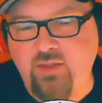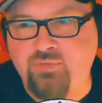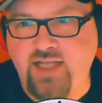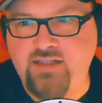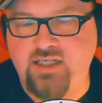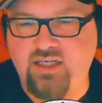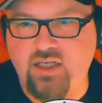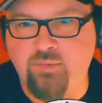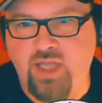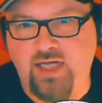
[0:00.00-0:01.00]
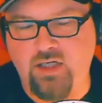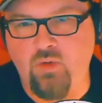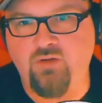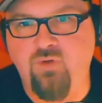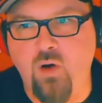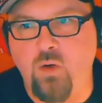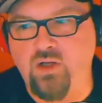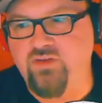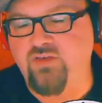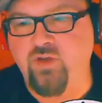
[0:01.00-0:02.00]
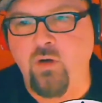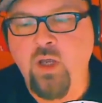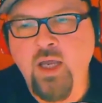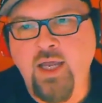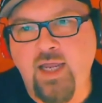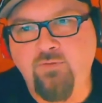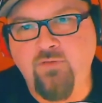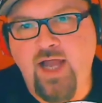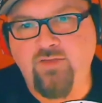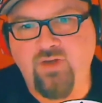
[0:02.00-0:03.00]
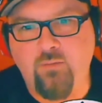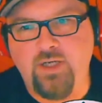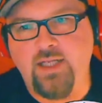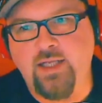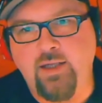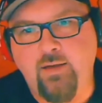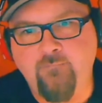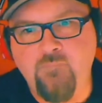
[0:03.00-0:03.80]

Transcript: of the plan going forward is like, so if you've got somebody,